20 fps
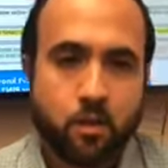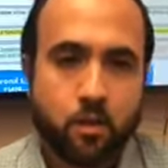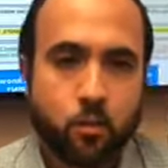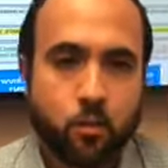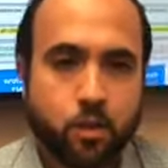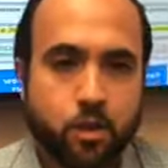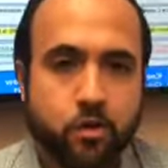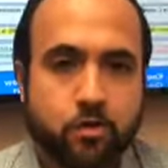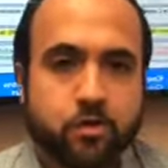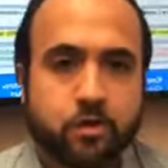
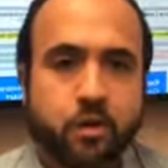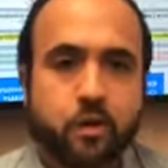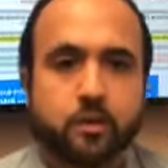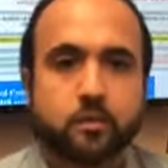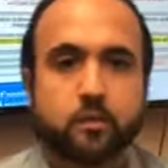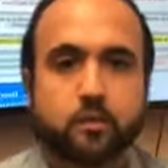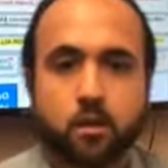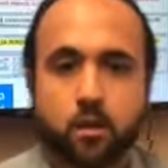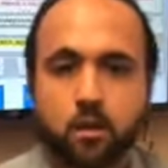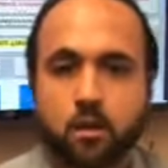We're here today
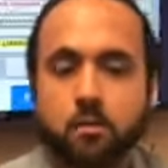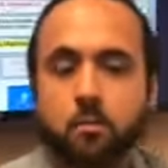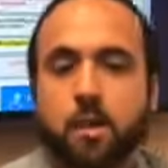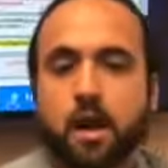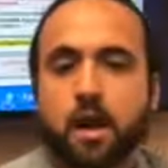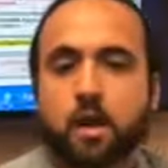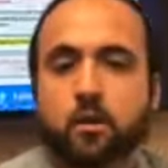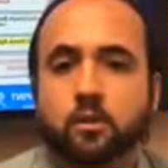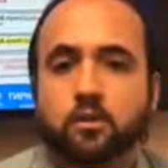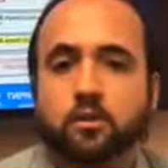to talk
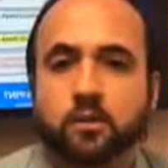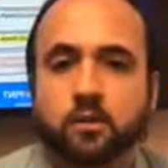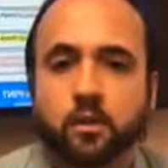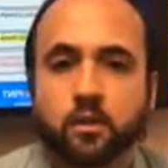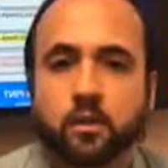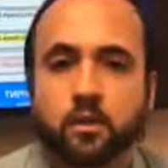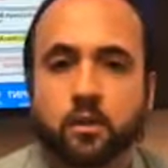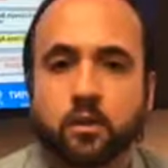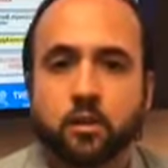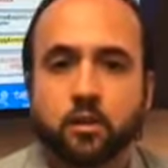about
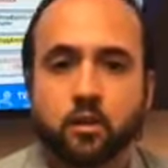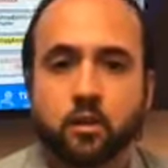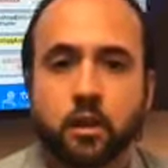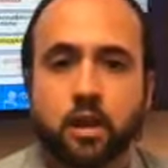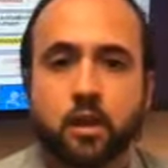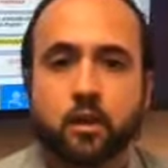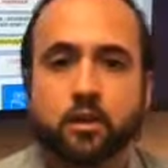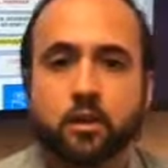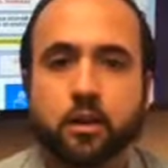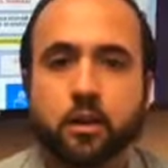Cook
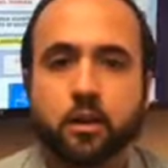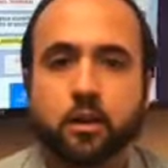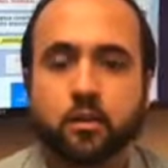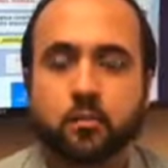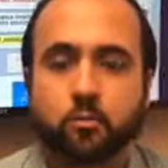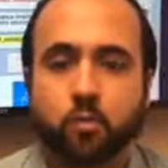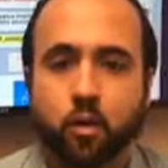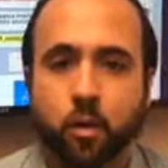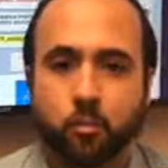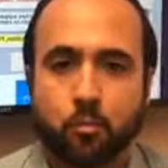County
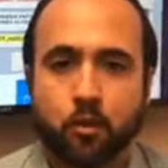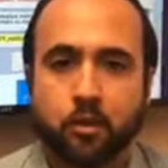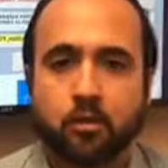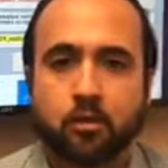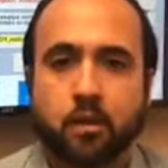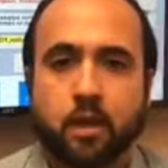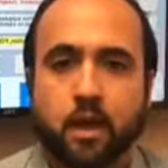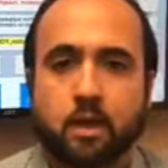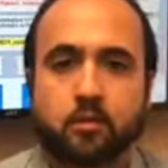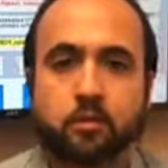property
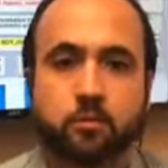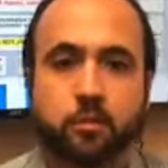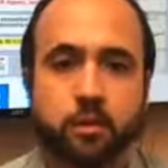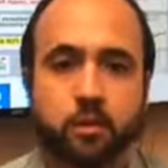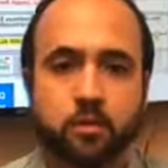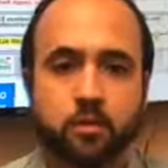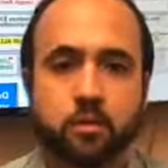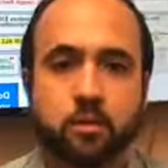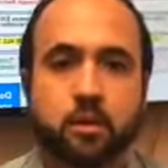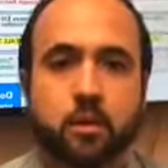tax
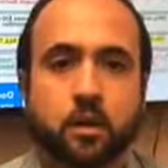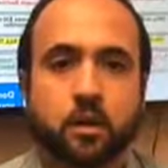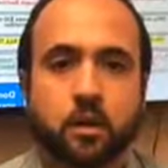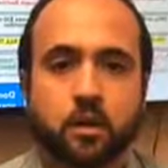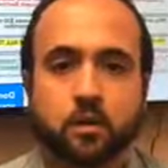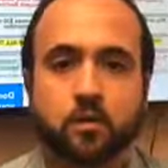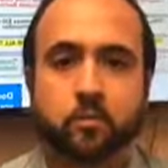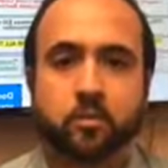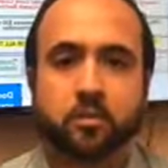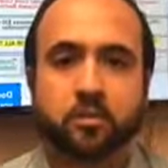bill,
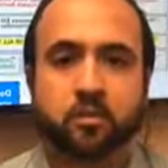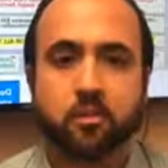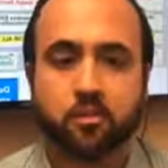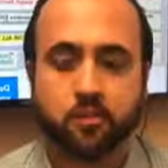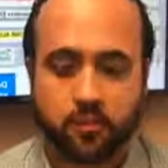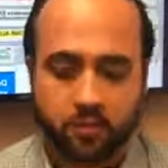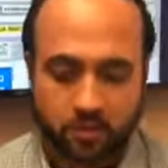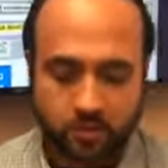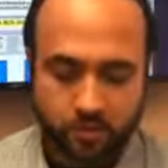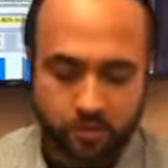uh,
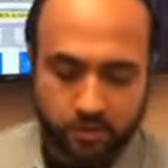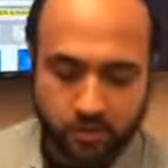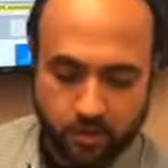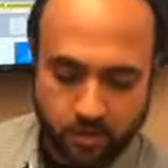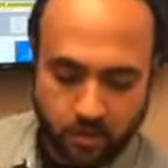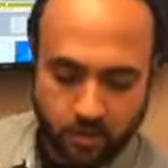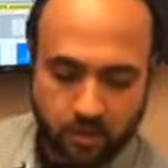specifically